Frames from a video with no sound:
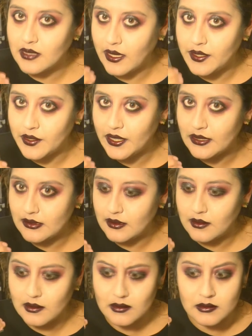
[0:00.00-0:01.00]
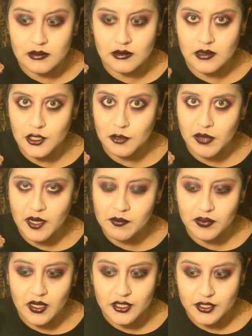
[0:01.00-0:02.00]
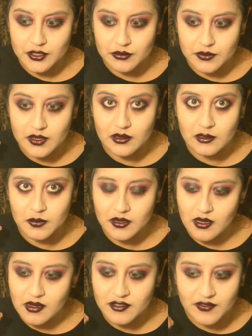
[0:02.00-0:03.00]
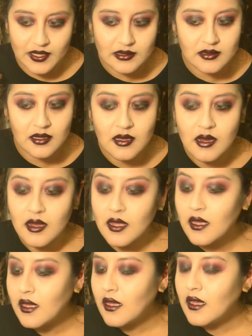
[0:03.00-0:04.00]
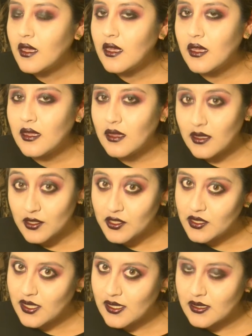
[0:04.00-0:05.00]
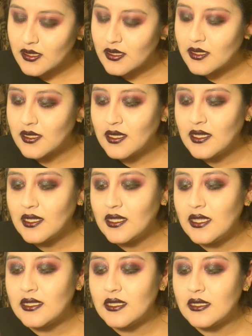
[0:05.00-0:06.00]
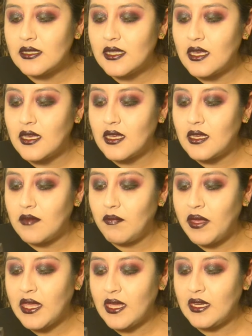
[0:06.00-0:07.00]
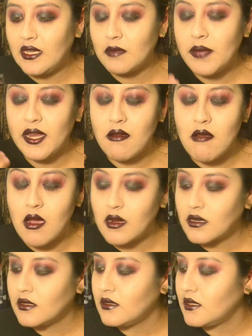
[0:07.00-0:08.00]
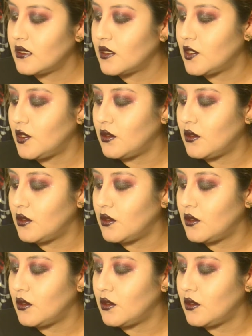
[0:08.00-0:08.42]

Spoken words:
kind of crazy, like this is such a bright blush and you're really going to put that on your face? The answer is yes. This is the Panic by NARS. It's the